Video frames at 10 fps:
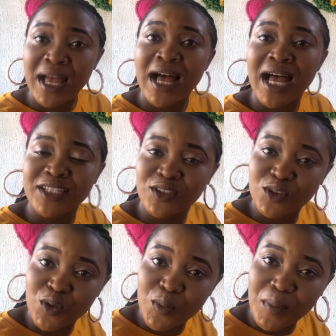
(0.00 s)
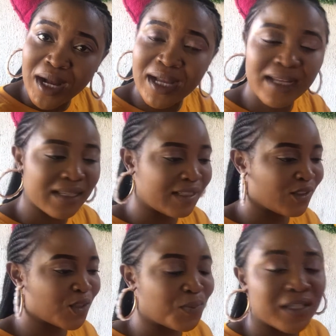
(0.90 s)
I just go back and
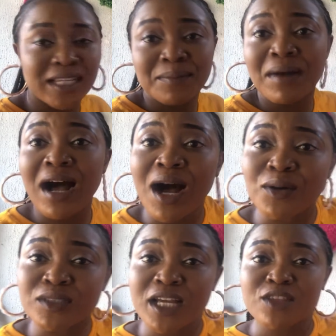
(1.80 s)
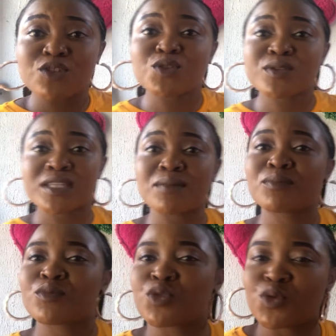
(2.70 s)
just bring them out and use them
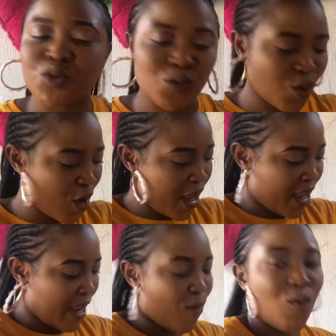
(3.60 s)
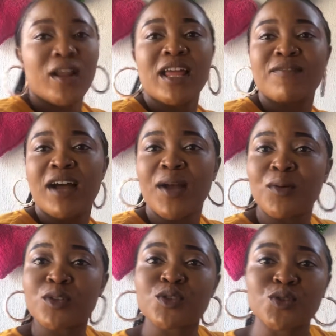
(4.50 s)
to do whatever I
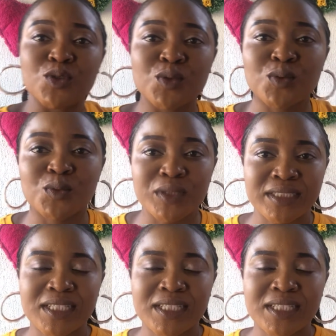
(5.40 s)
want to do with them.